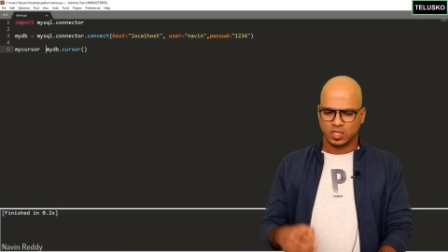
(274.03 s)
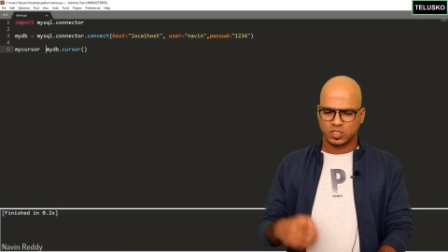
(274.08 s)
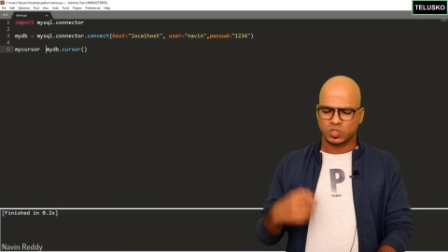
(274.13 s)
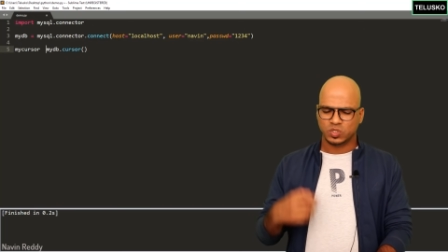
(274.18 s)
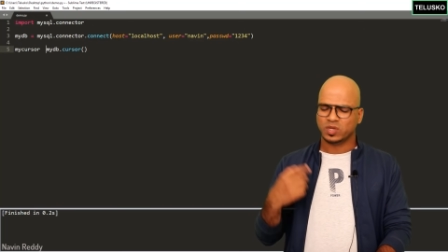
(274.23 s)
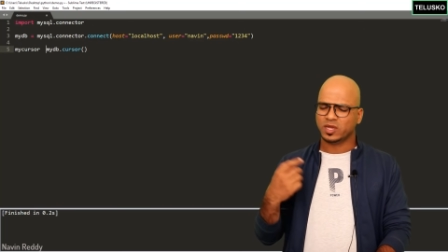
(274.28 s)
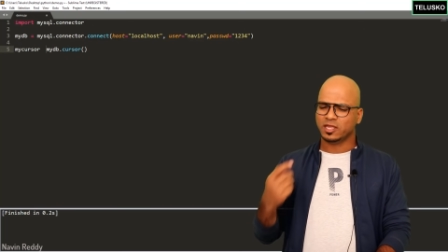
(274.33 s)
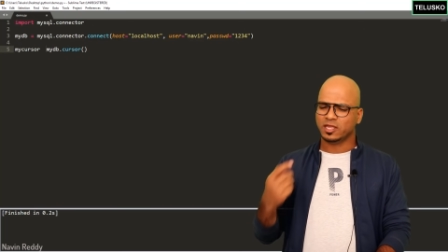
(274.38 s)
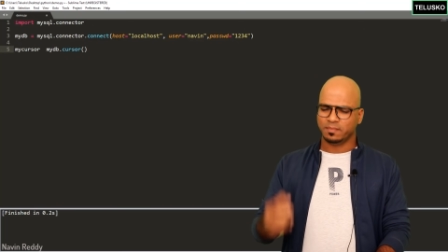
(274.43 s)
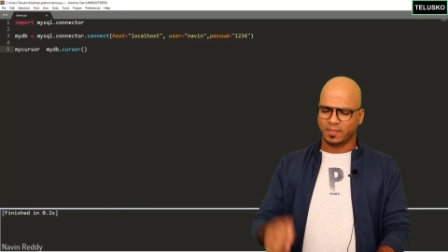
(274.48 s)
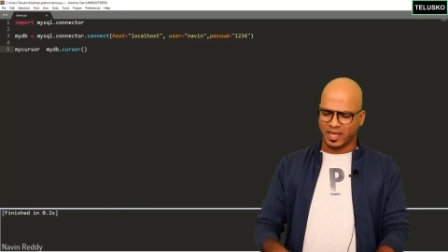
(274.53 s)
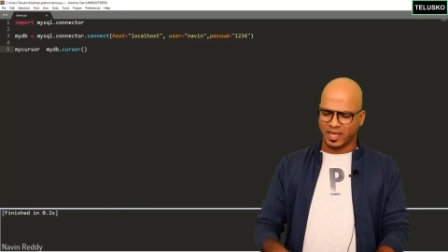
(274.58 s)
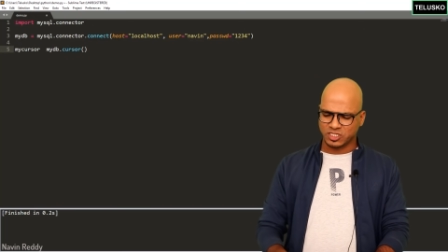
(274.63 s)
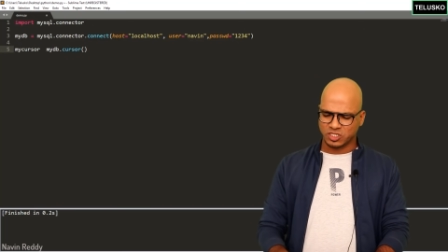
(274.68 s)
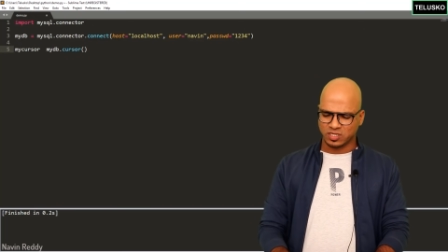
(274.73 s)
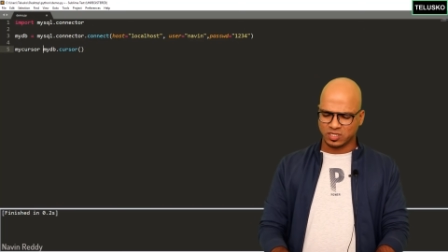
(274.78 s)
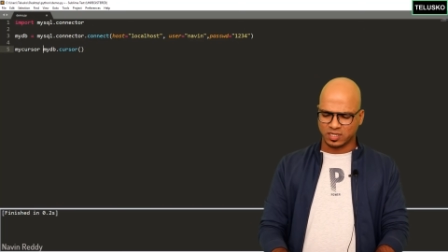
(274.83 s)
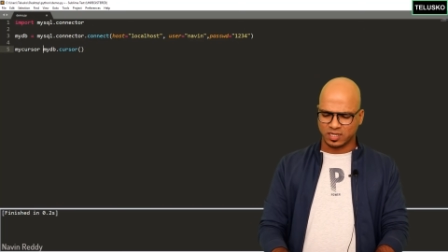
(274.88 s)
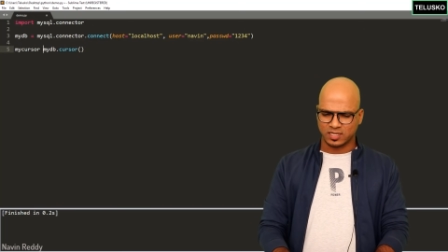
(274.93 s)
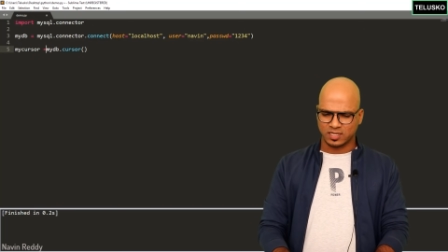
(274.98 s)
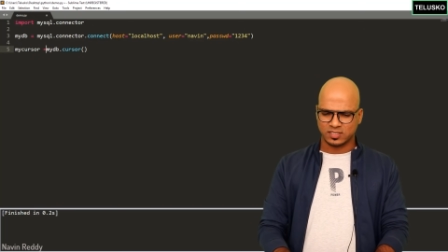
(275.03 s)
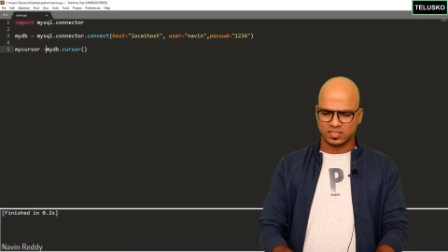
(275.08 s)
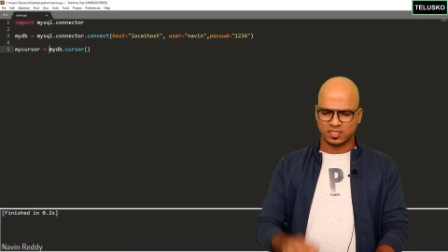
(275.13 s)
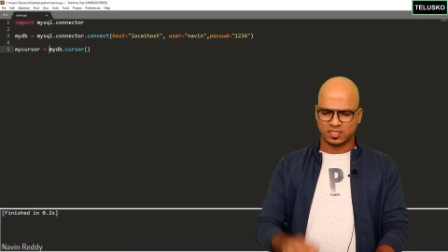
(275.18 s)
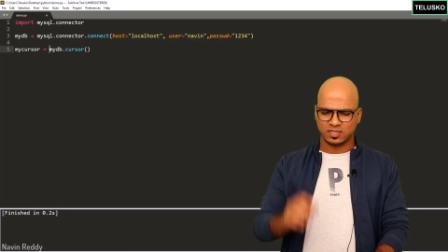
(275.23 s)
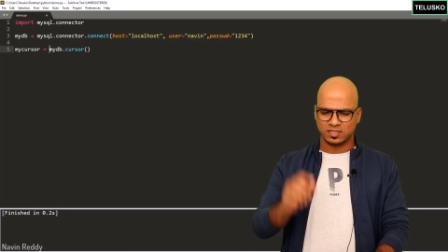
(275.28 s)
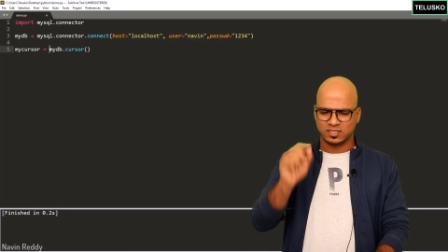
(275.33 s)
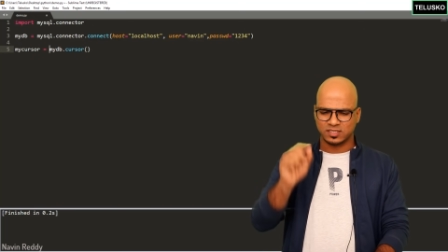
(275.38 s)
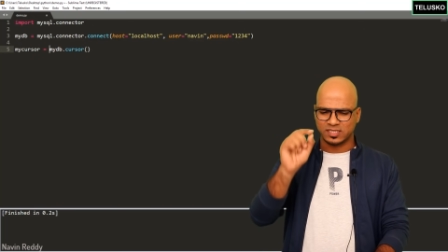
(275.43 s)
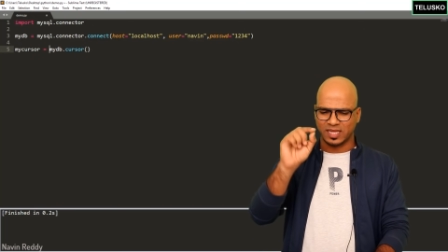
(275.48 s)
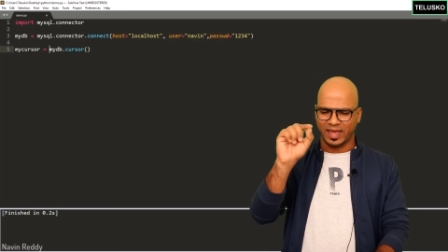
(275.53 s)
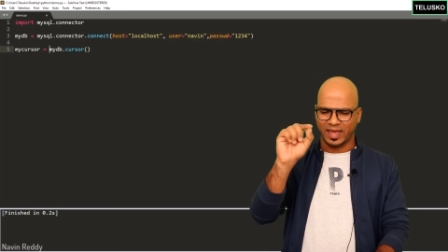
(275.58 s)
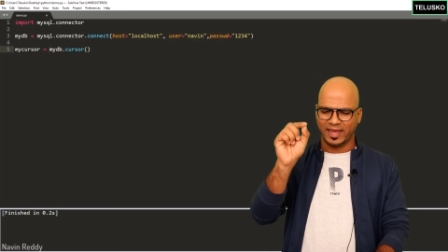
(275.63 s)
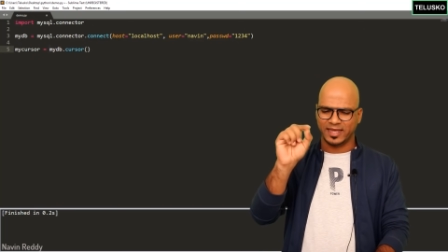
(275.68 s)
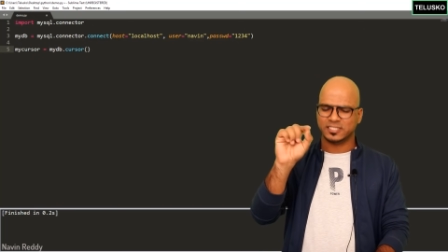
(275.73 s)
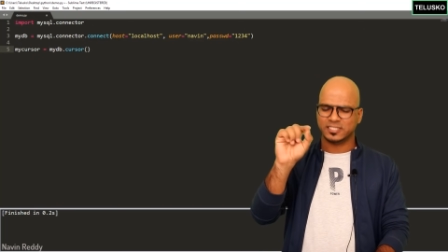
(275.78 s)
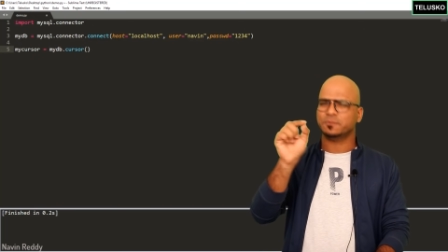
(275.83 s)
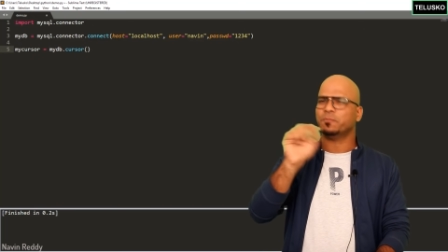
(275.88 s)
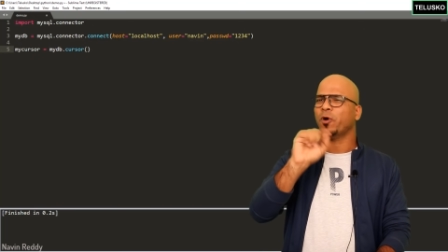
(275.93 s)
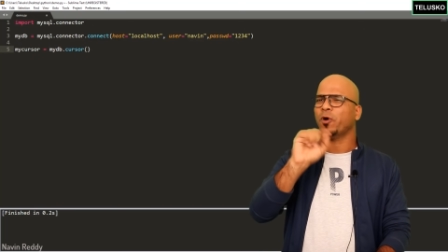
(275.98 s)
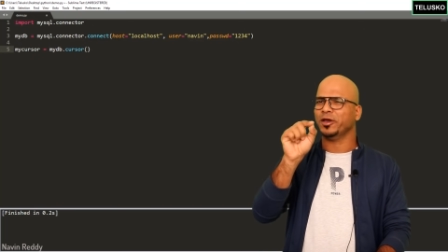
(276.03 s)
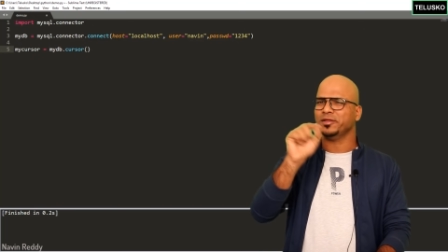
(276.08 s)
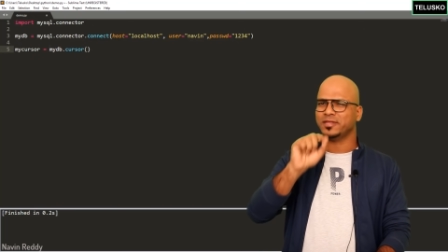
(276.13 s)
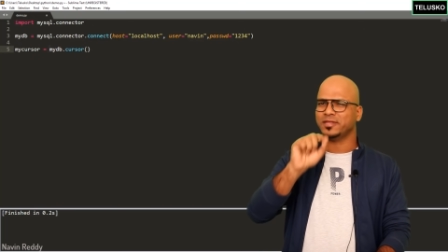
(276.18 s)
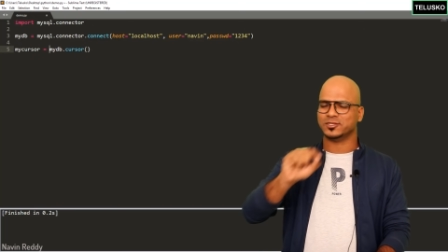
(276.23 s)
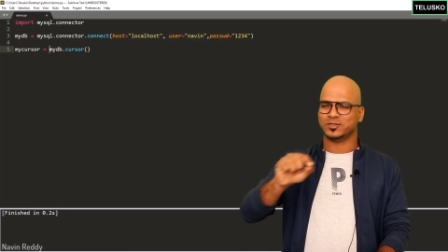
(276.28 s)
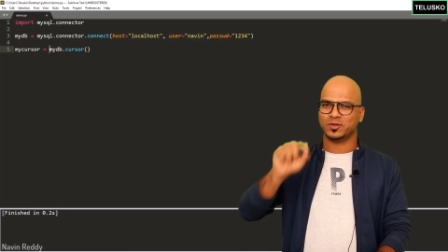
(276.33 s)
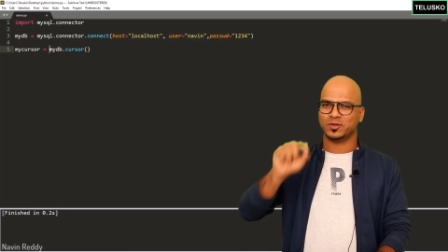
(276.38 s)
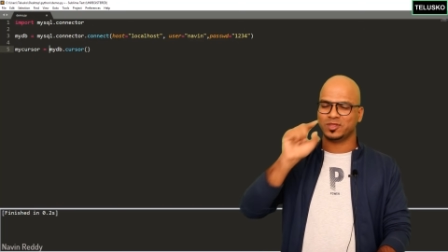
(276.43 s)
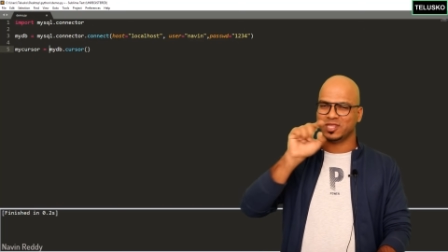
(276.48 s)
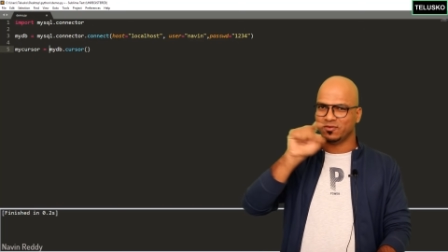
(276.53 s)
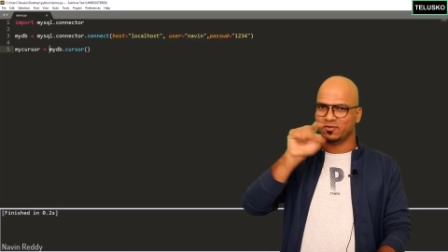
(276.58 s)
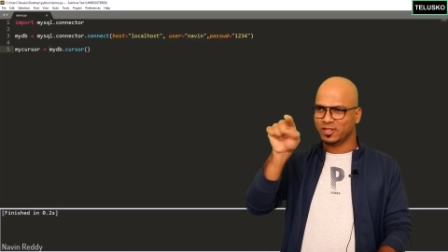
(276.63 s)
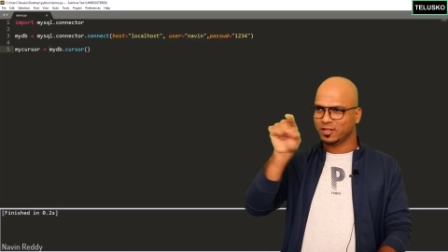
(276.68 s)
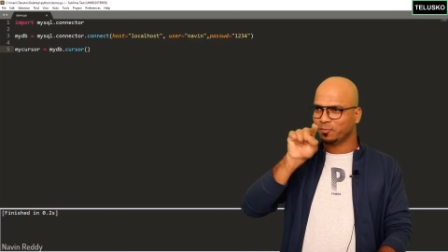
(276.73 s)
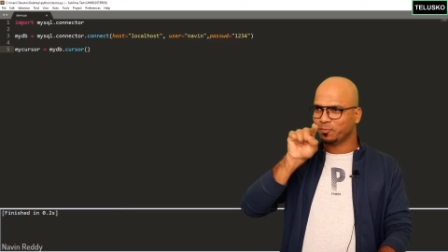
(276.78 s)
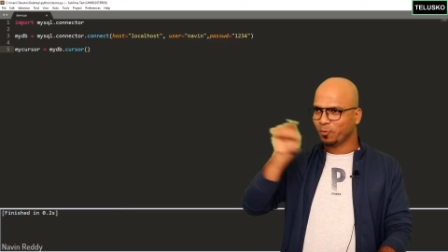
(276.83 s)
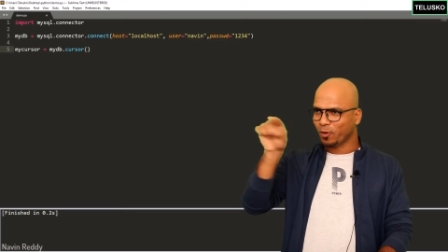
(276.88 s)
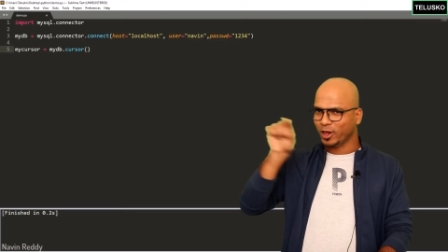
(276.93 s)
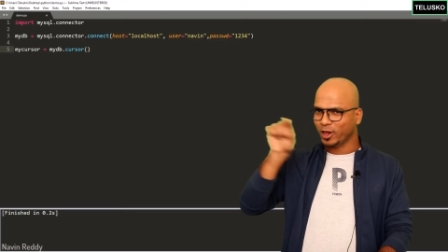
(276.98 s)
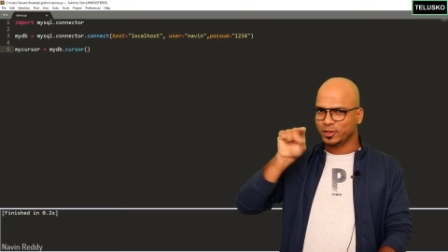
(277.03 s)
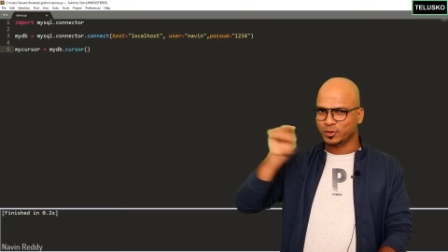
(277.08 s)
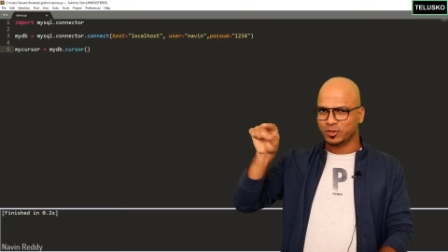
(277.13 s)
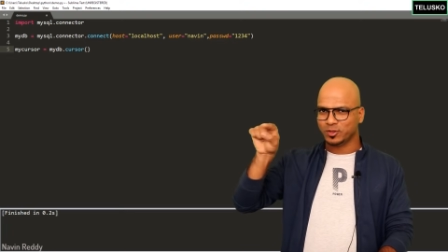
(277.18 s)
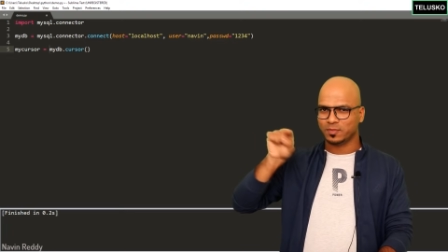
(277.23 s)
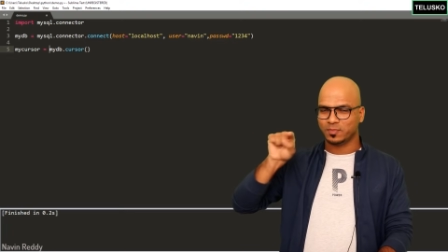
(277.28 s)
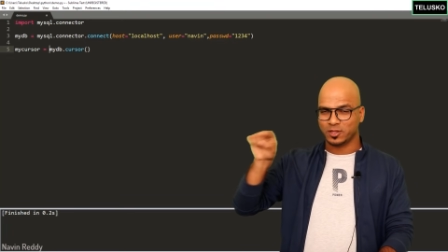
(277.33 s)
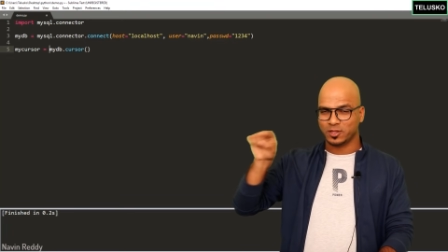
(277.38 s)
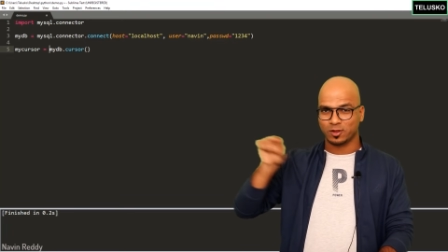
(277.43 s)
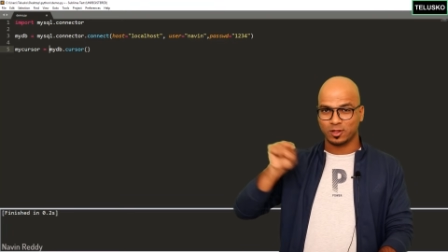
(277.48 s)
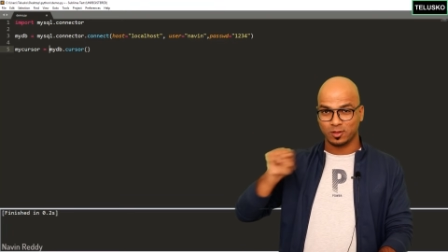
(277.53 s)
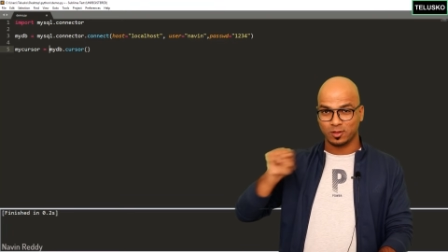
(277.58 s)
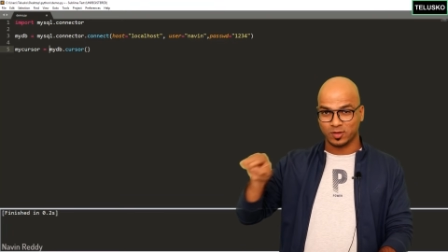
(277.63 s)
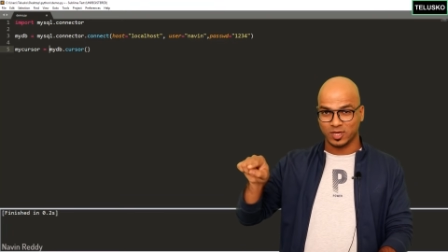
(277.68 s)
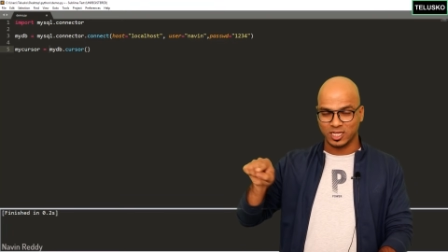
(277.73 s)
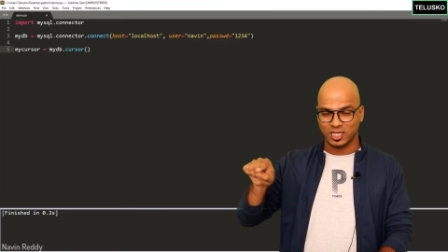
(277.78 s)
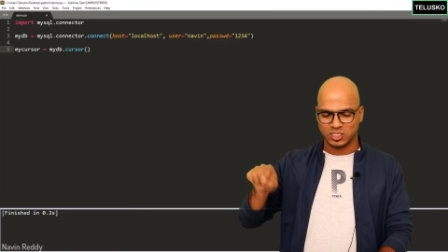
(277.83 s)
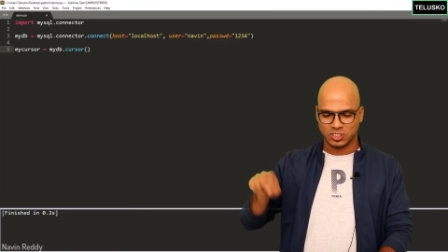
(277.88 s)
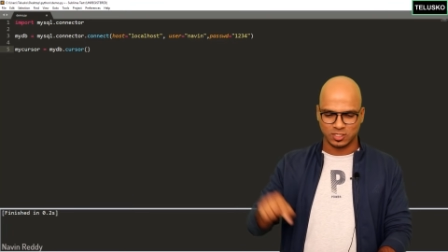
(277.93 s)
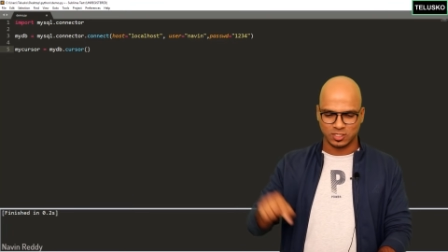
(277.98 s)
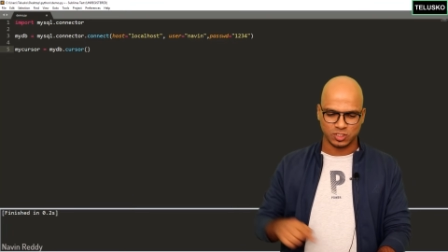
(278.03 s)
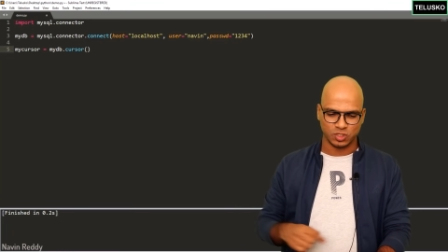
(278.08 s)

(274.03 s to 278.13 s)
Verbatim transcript: So you can imagine cursors as pointers, you know, they will point to the particular location.